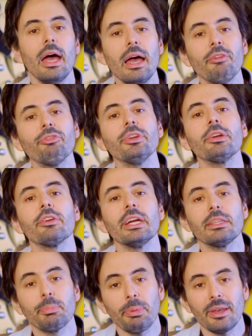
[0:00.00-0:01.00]
Every
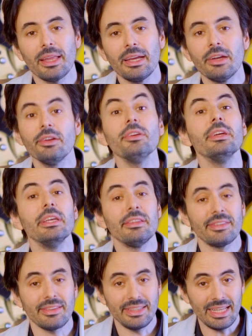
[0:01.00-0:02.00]
great player
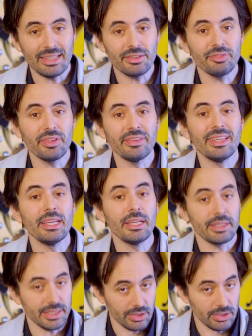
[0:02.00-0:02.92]
is at the end of the day an